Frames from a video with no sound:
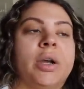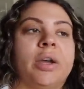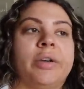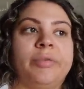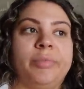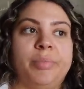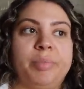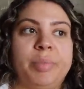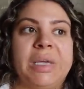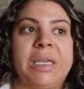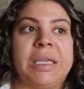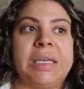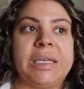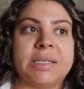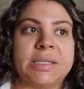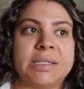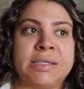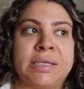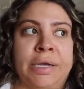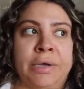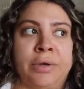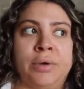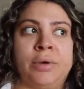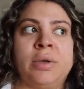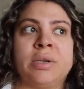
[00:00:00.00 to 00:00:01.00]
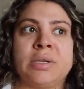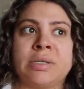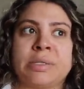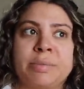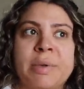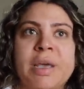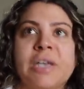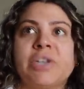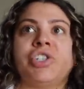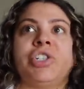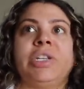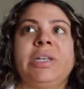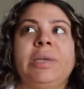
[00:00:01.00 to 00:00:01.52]
of being single,
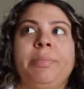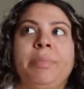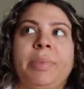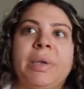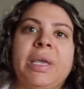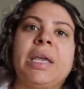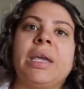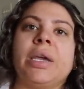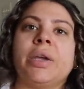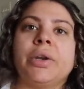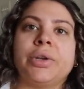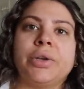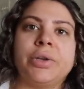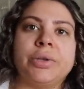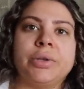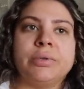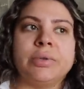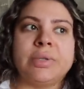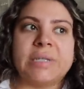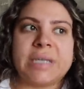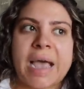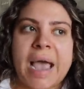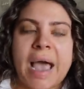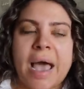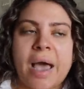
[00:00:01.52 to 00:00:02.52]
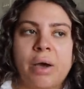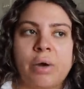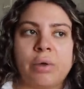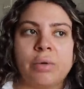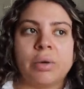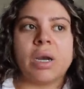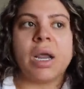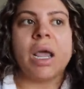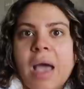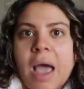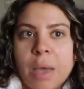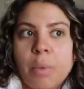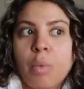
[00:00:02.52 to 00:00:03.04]
especially being in a new
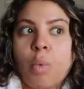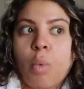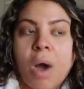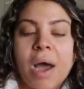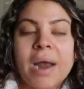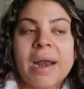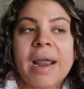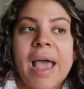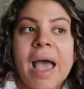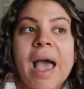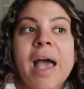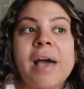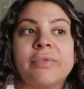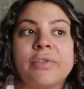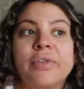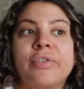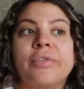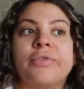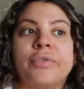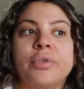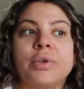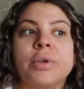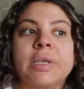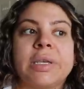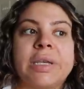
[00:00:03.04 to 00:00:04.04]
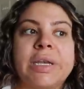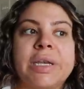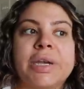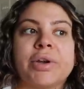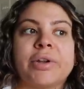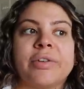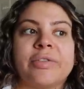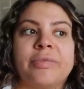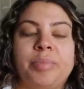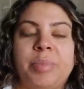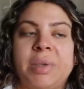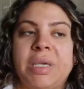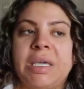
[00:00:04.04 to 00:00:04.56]
town. I wanna have a full year
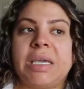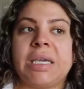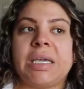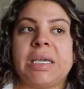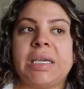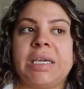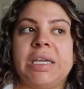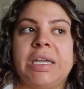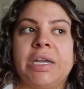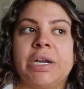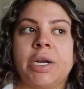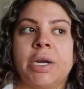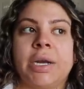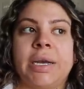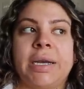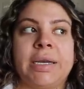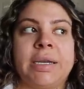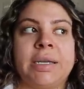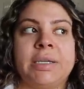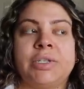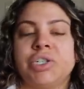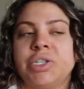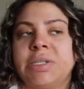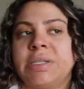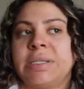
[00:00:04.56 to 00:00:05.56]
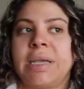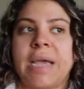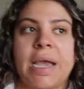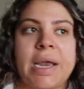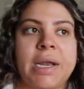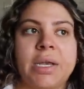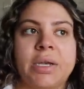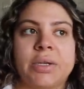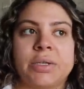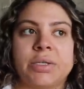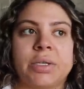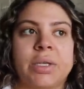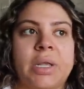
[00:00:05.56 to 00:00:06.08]
of being here and just
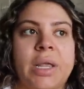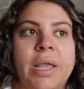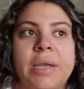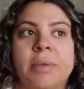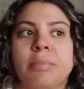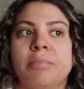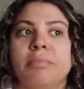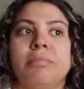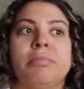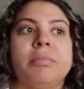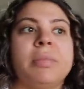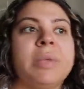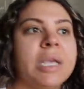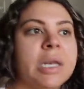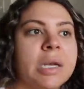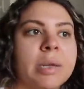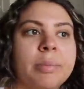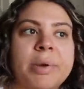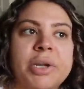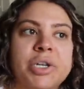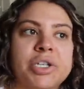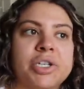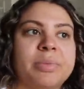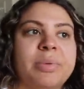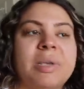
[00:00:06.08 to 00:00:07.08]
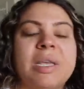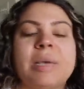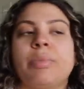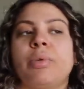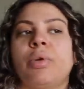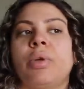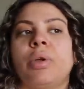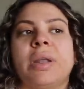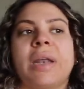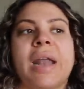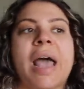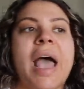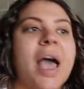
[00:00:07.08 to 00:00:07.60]
getting to like meet a bunch of
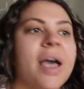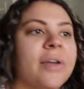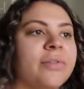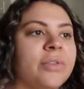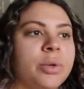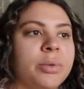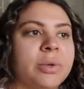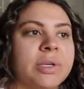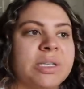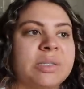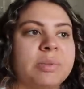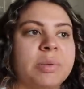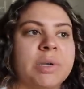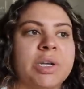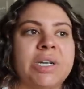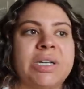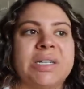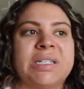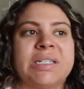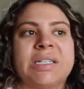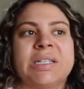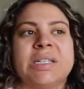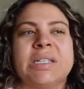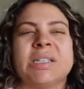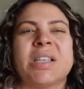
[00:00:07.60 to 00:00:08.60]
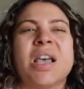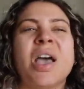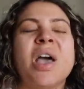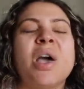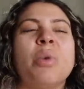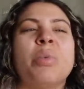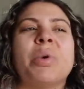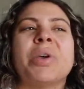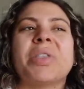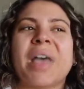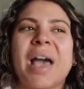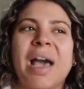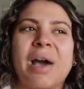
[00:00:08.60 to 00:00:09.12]
people and have new experiences
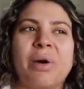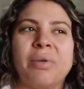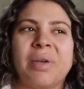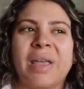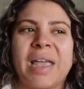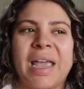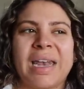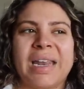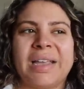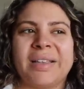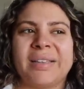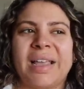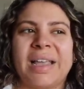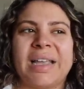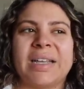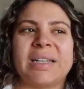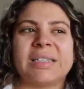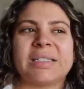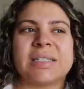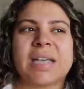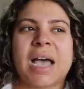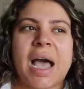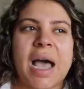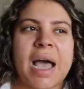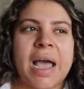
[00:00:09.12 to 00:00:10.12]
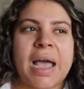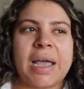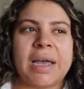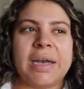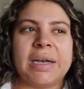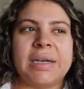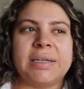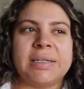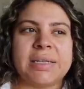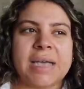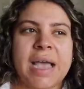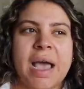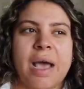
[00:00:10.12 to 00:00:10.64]
without getting like
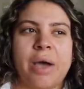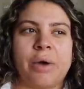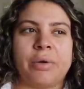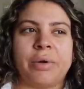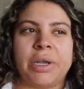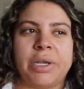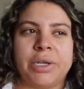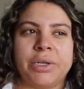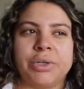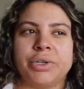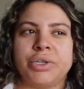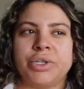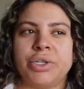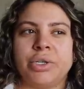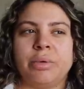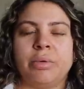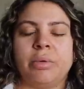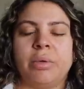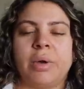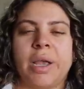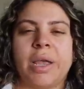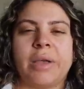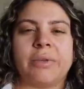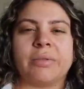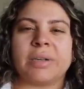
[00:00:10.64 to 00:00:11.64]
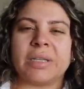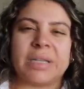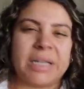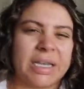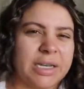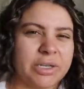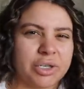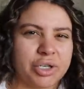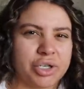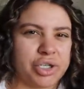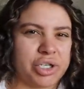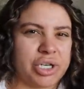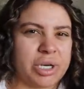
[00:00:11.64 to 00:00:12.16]
tied down into a
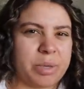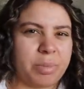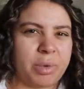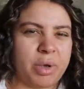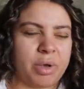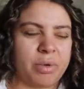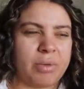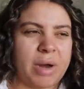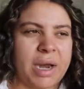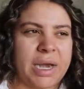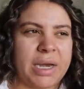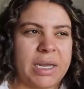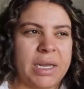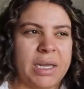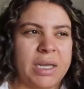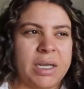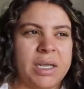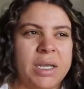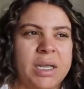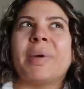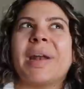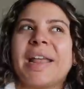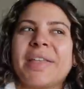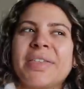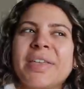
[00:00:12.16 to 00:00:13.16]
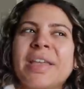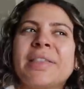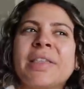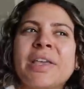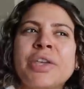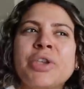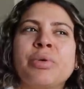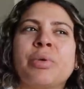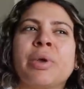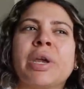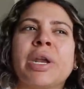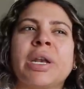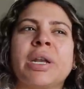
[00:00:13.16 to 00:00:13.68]
relationship already. But I think that
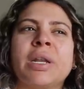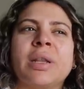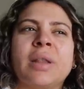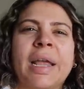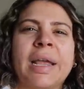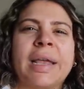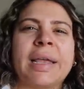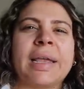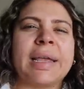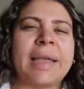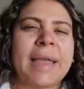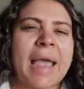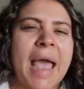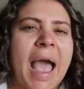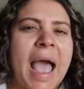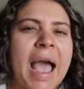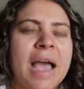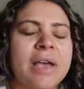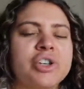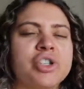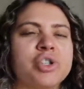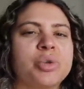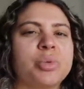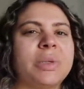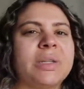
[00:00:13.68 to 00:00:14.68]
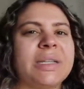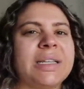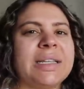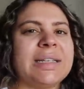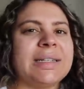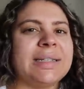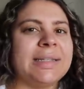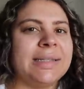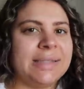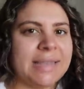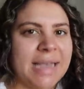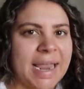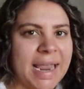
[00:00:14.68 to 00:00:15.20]
you can like
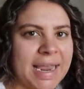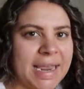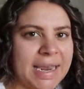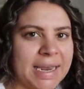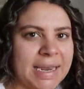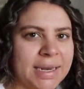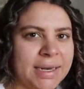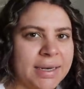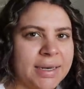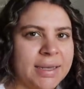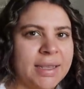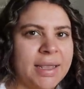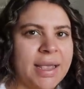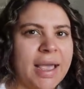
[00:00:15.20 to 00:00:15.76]
casually date